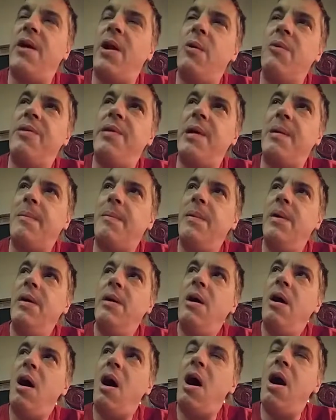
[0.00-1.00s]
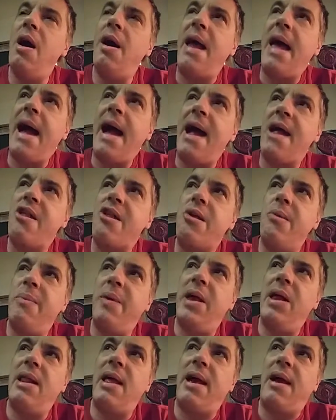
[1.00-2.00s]
I don't think art has to
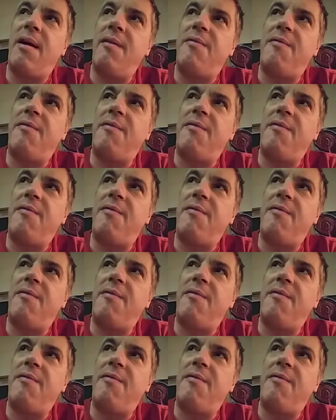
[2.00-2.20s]
be like